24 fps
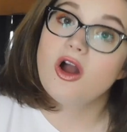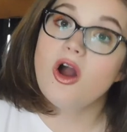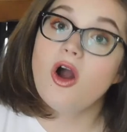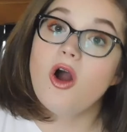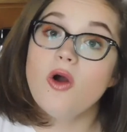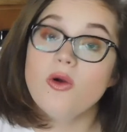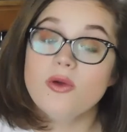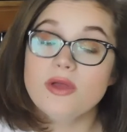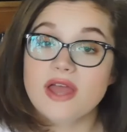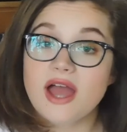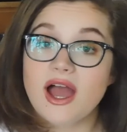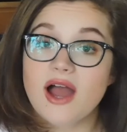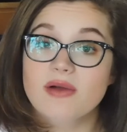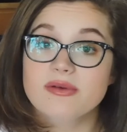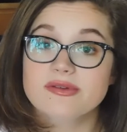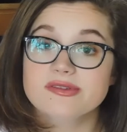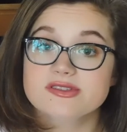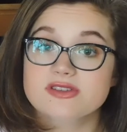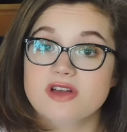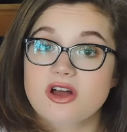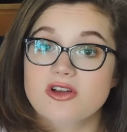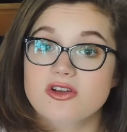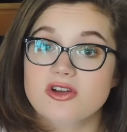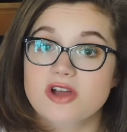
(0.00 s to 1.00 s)
Oh yeah, we
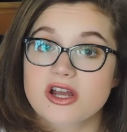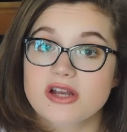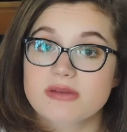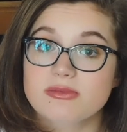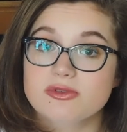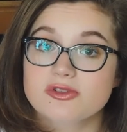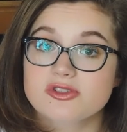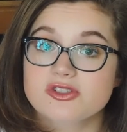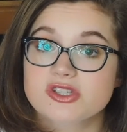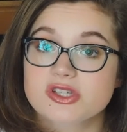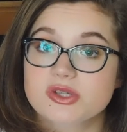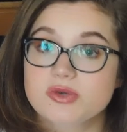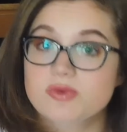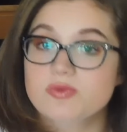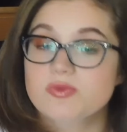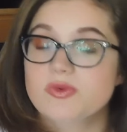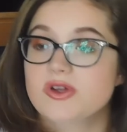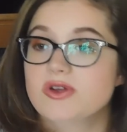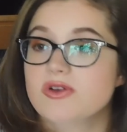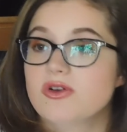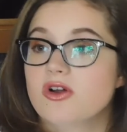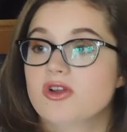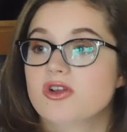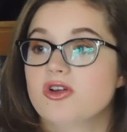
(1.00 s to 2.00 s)
saw Incredibles 2 when we
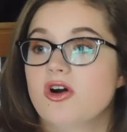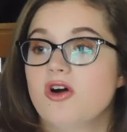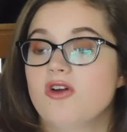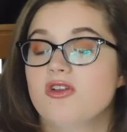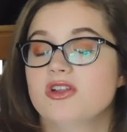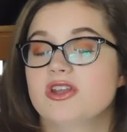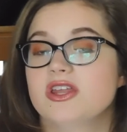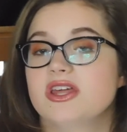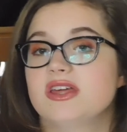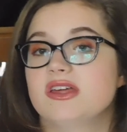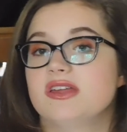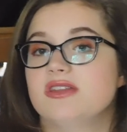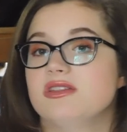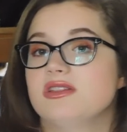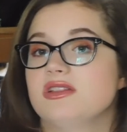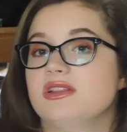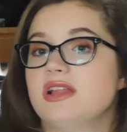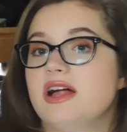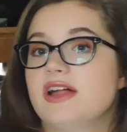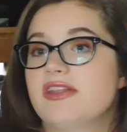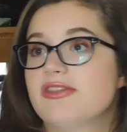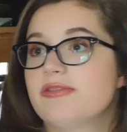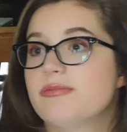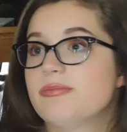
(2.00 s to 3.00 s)
were on holiday in
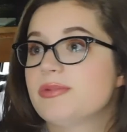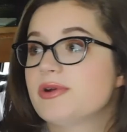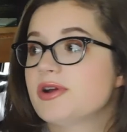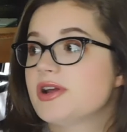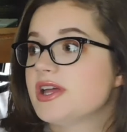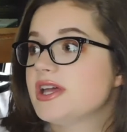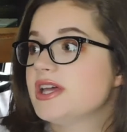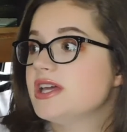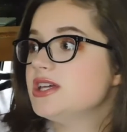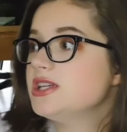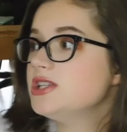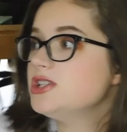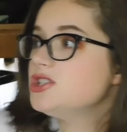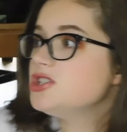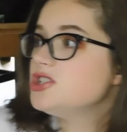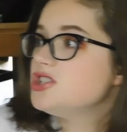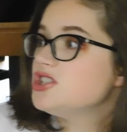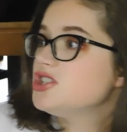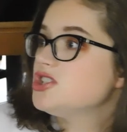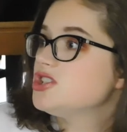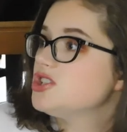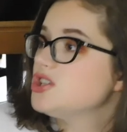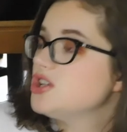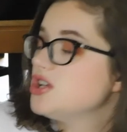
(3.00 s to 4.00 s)

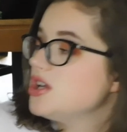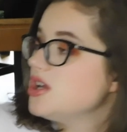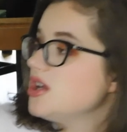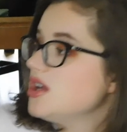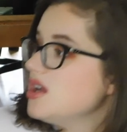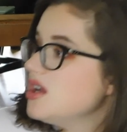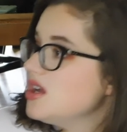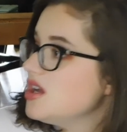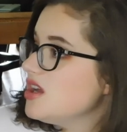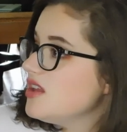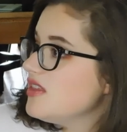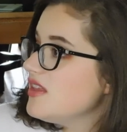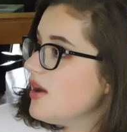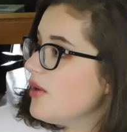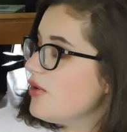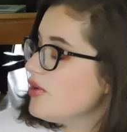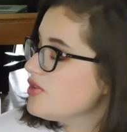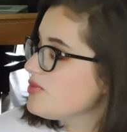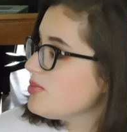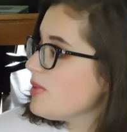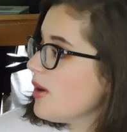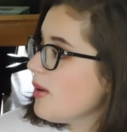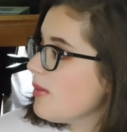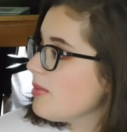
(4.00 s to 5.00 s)
Lethbridge. That
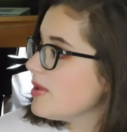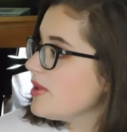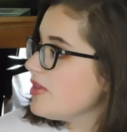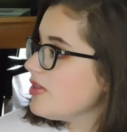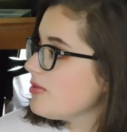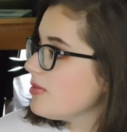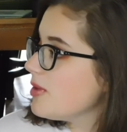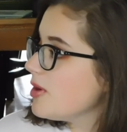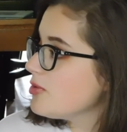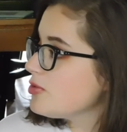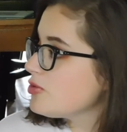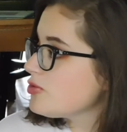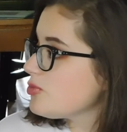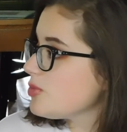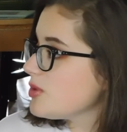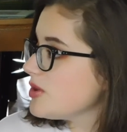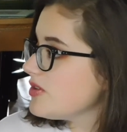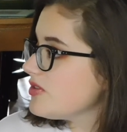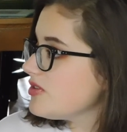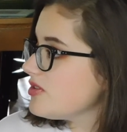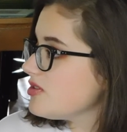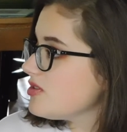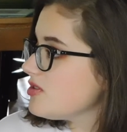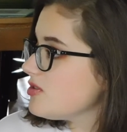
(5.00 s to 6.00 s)
was probably the most
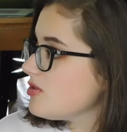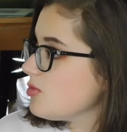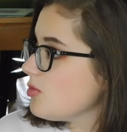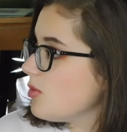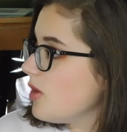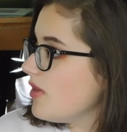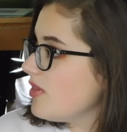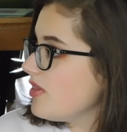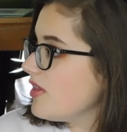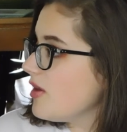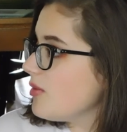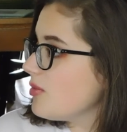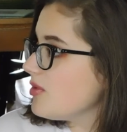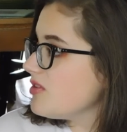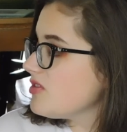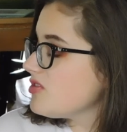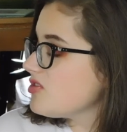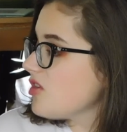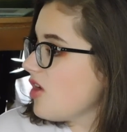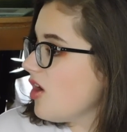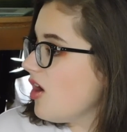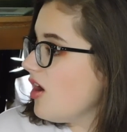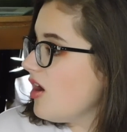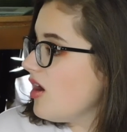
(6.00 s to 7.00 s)
recent one that we
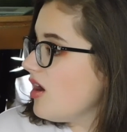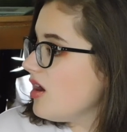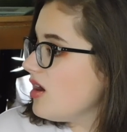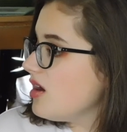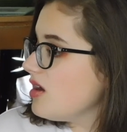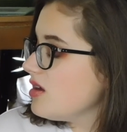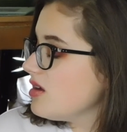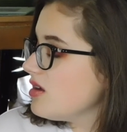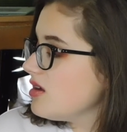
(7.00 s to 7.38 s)
saw.